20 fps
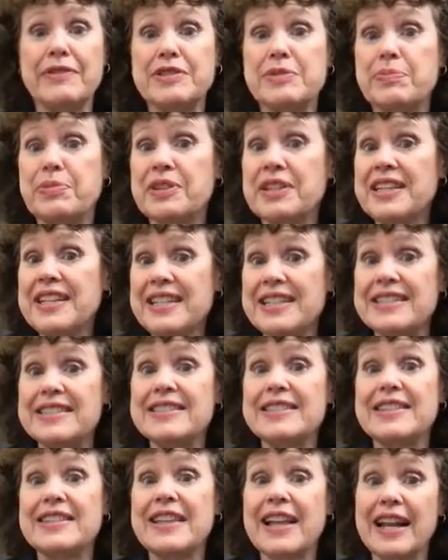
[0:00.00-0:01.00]

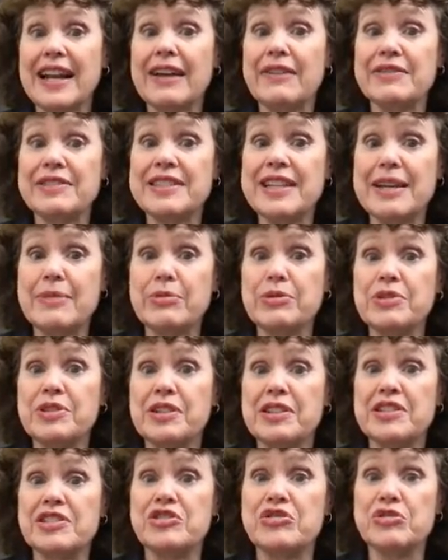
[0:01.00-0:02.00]
pleased that I was able
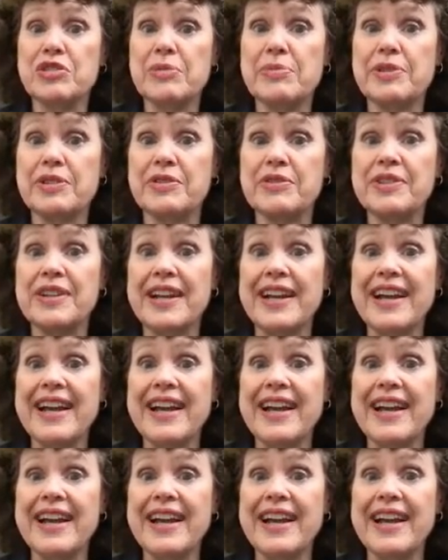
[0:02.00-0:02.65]
to contribute.